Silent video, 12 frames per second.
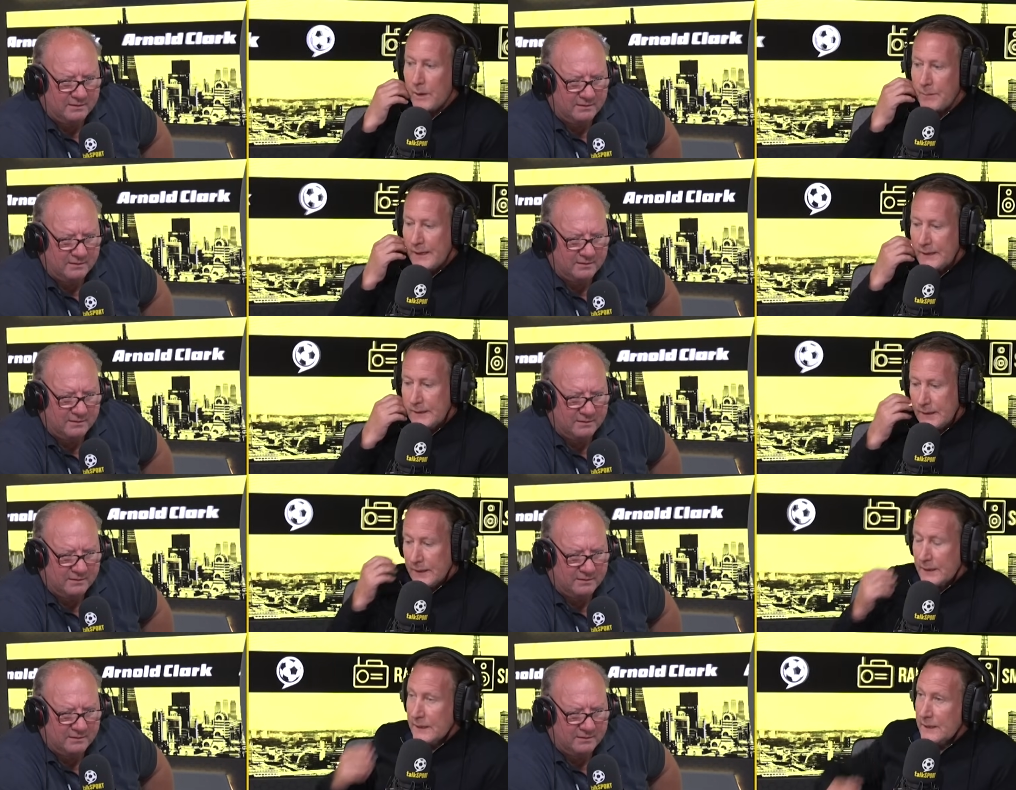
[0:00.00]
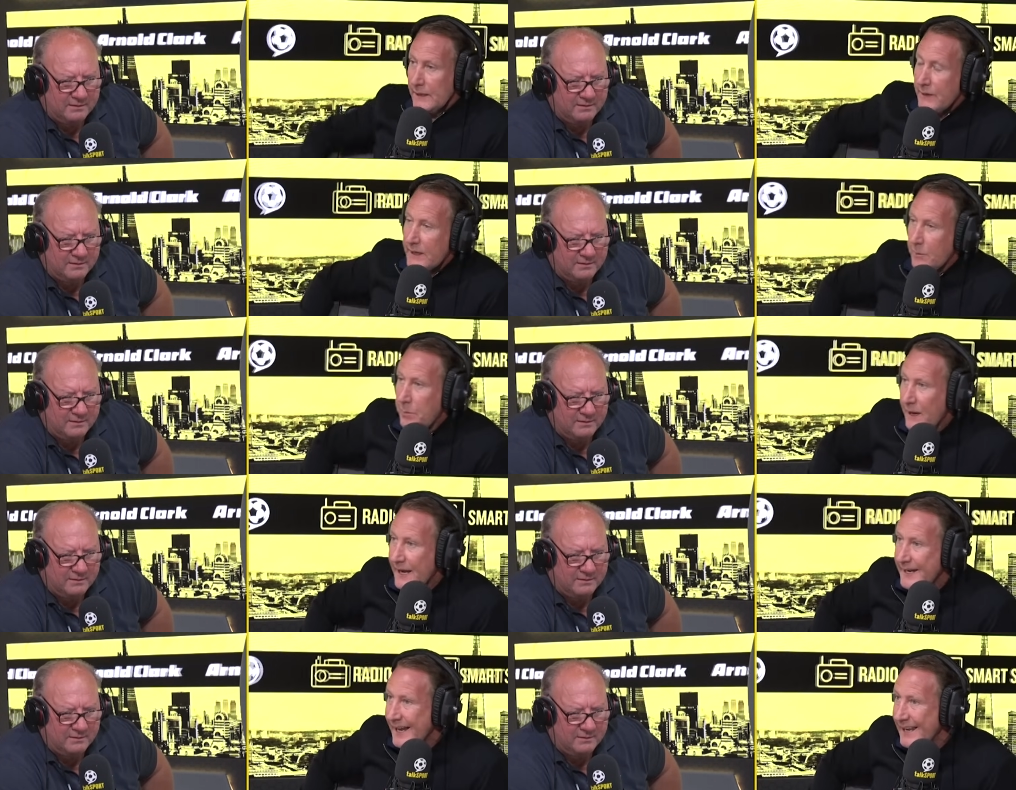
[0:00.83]
Speaker 1: I mean, if they can
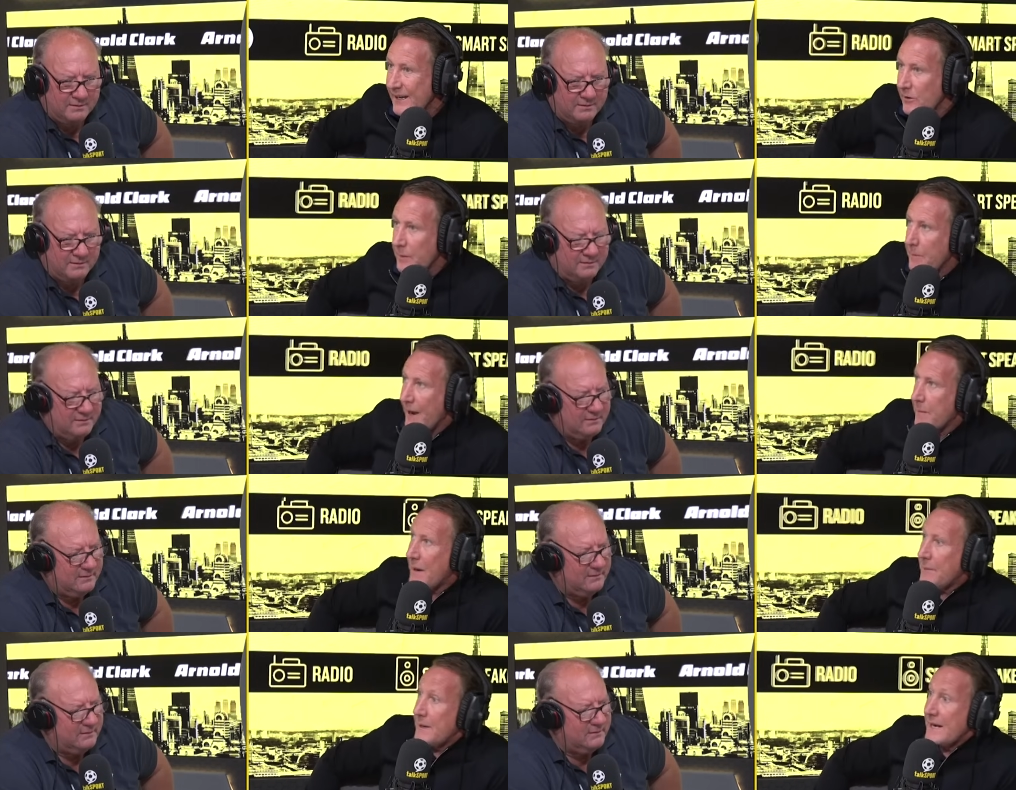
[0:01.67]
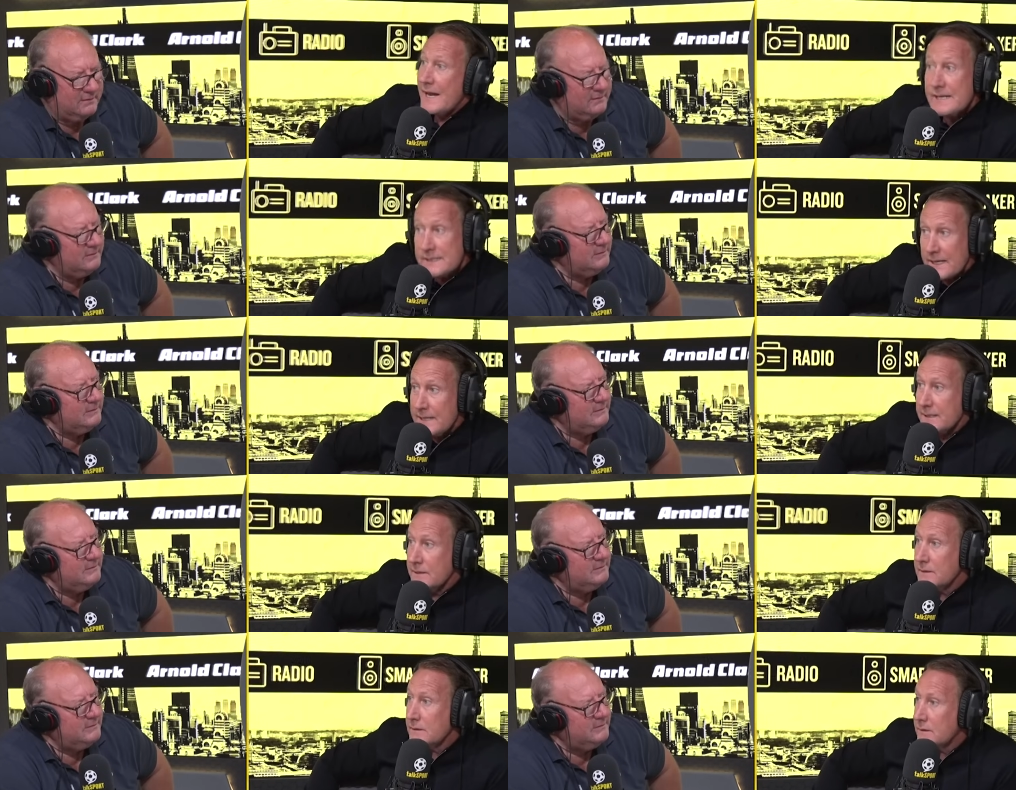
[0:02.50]
plan it a little bit better, maybe next
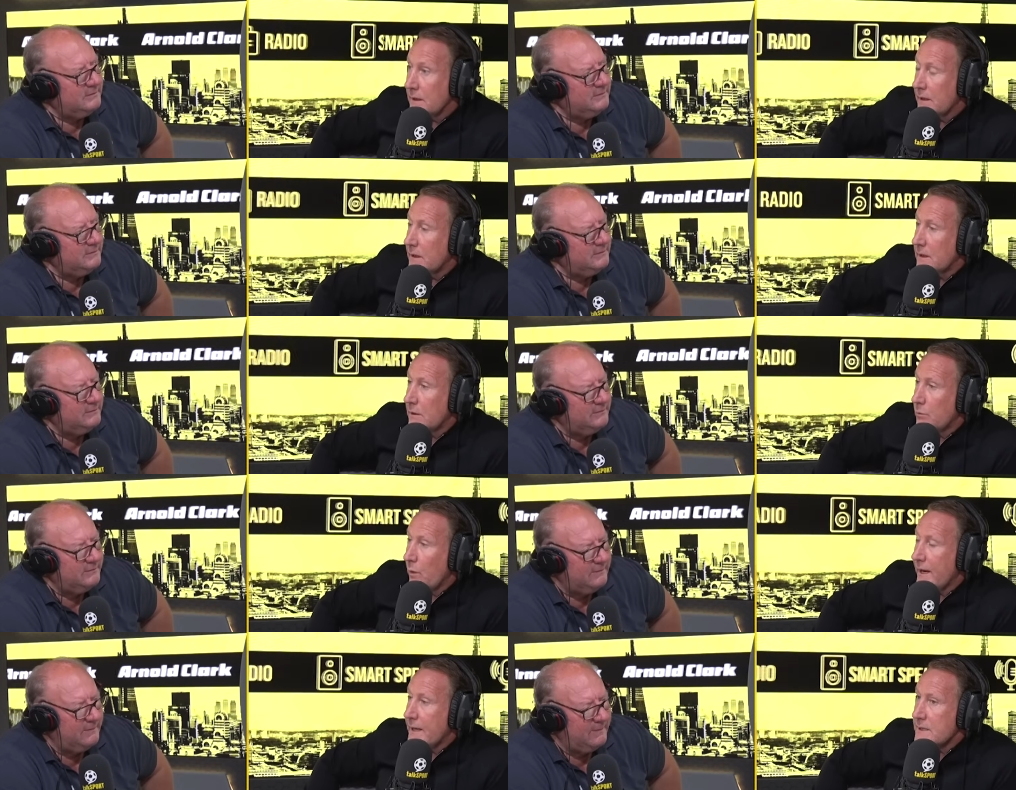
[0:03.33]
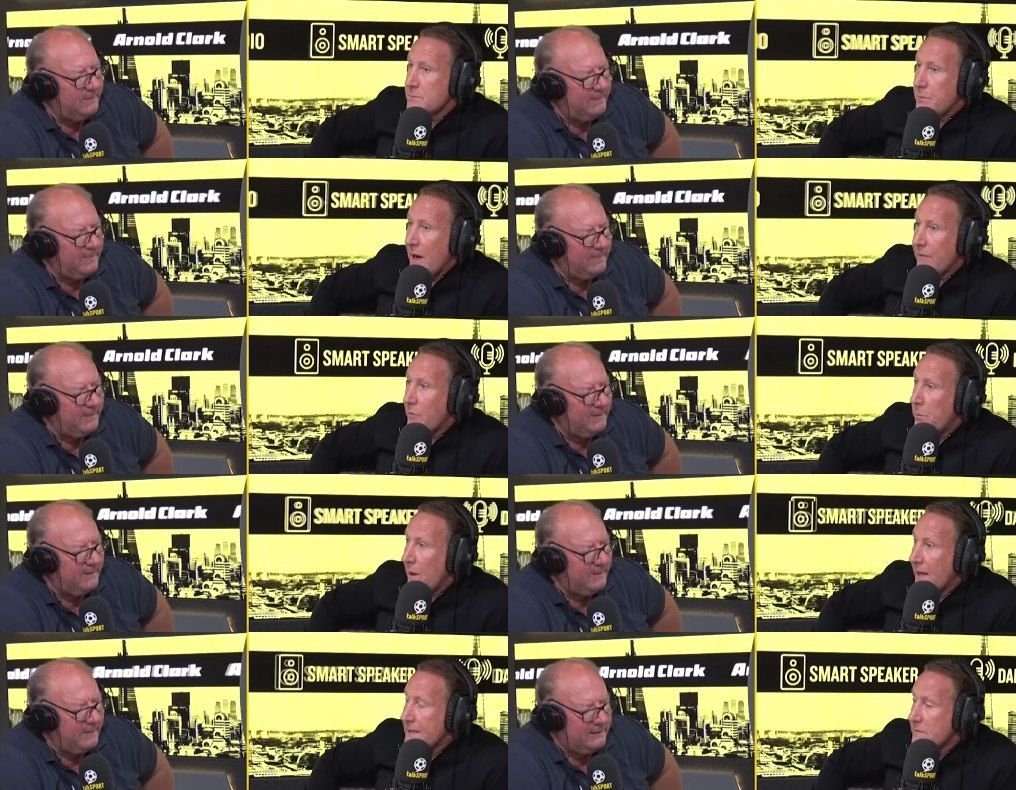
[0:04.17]
season, where there's other
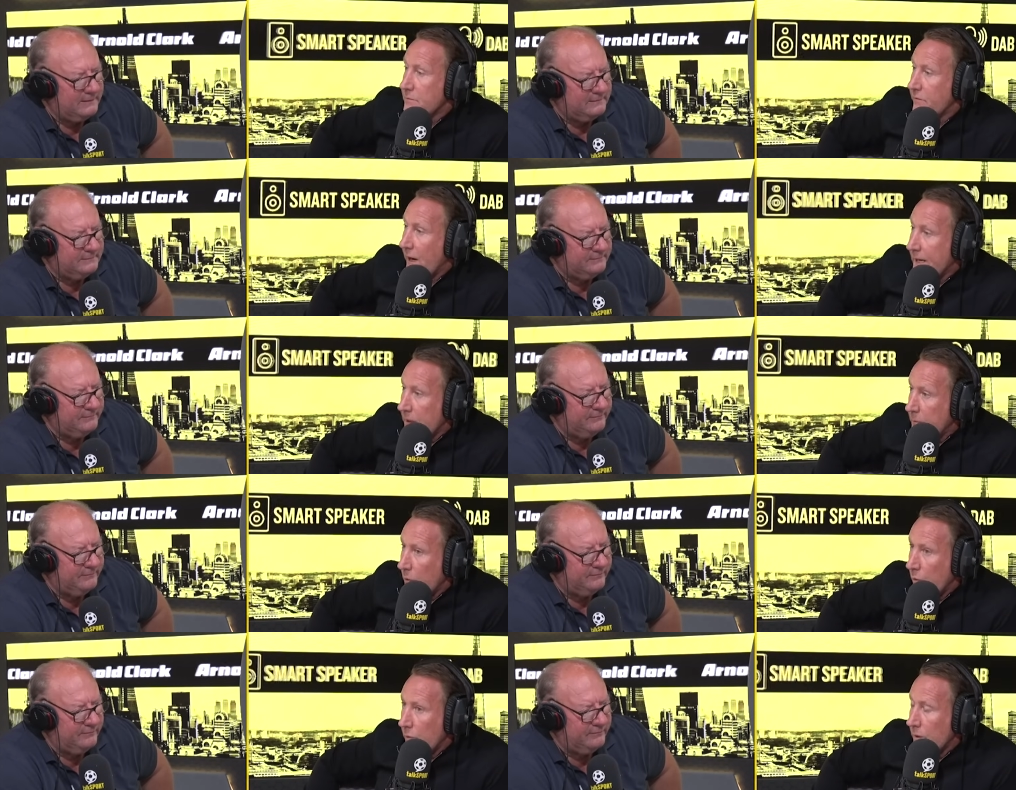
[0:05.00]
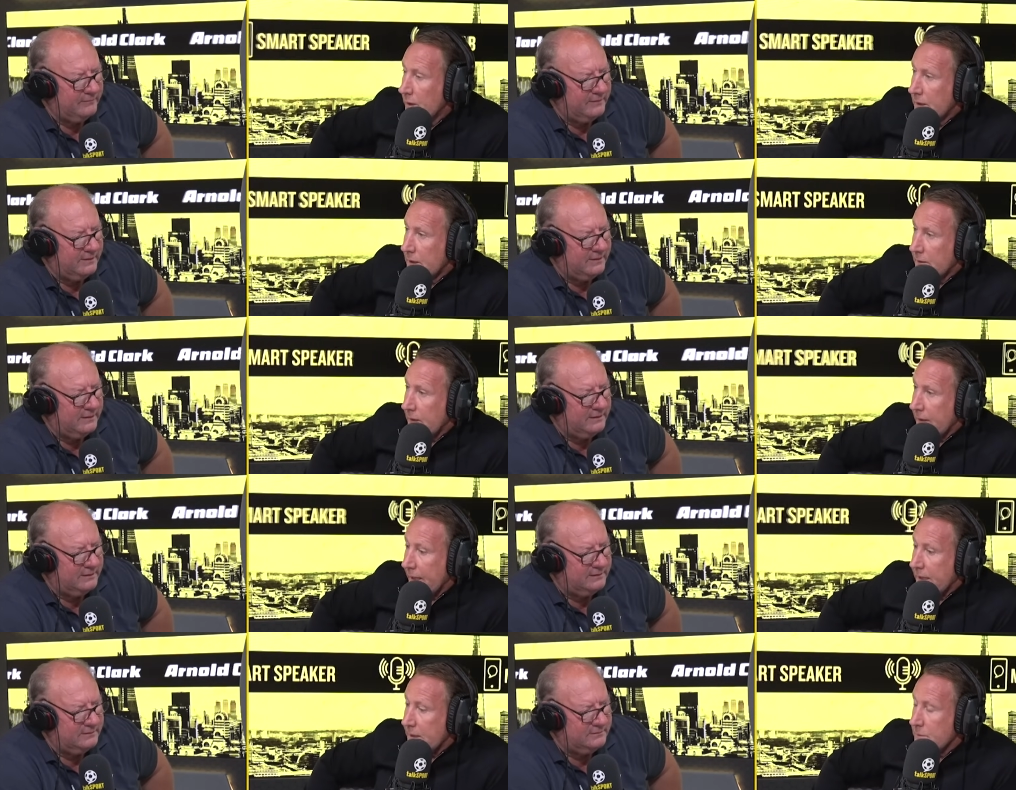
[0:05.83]
players available, that
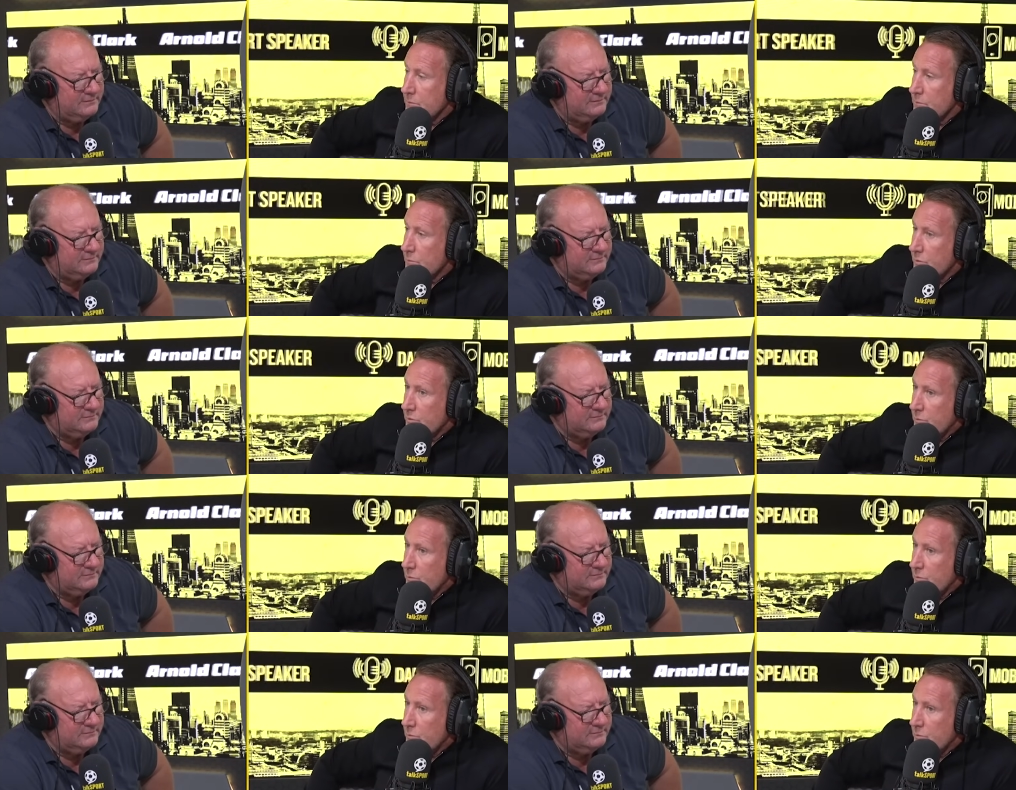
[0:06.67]
they can